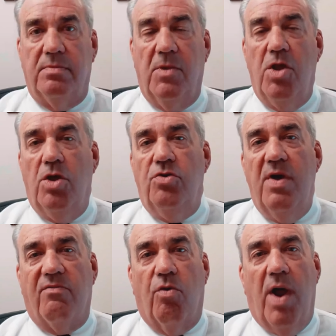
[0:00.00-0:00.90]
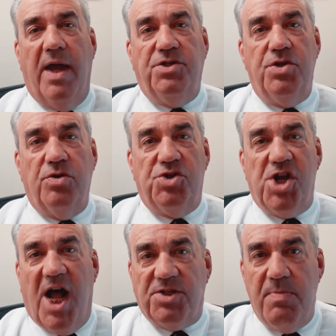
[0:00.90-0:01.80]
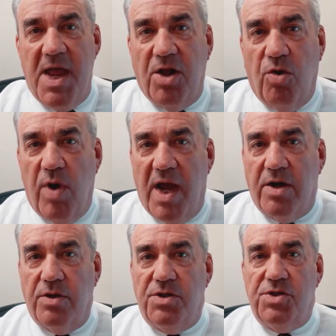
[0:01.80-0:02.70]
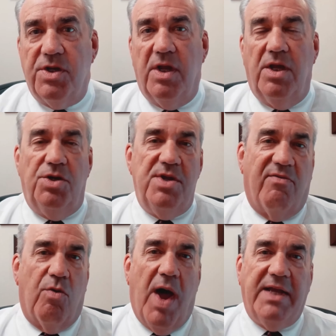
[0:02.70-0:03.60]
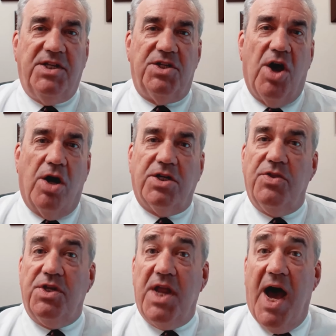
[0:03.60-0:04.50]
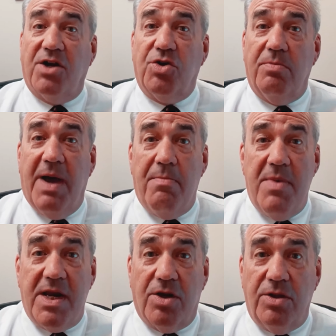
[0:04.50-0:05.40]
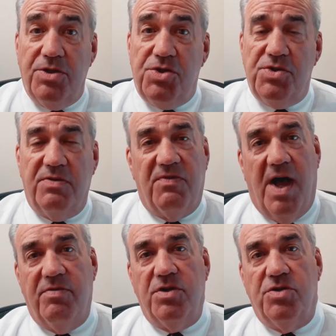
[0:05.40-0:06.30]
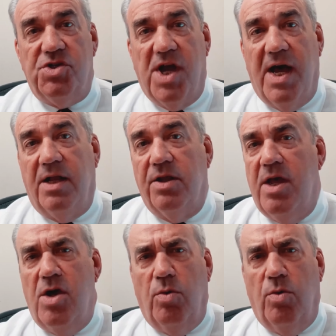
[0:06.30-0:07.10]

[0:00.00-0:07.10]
Do you have a right to your child's medical records? Do you have a right to talk to the doctor about medical issues involving your child?